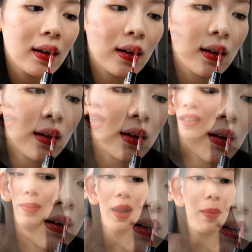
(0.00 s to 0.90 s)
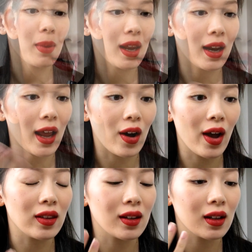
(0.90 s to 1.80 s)
So it has been a minute now,
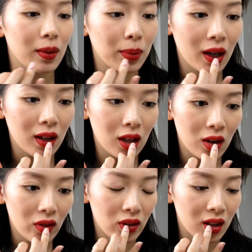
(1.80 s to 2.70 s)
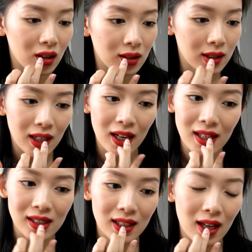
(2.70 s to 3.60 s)
and the lip color feels
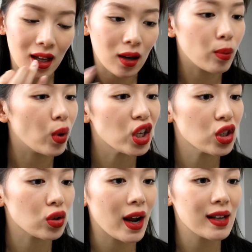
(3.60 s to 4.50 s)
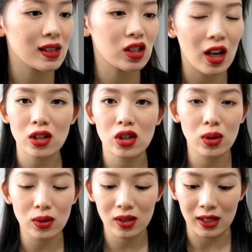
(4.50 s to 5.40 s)
nice and moisturized. It's not
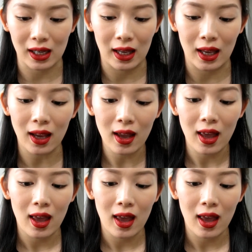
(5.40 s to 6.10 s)
too sticky.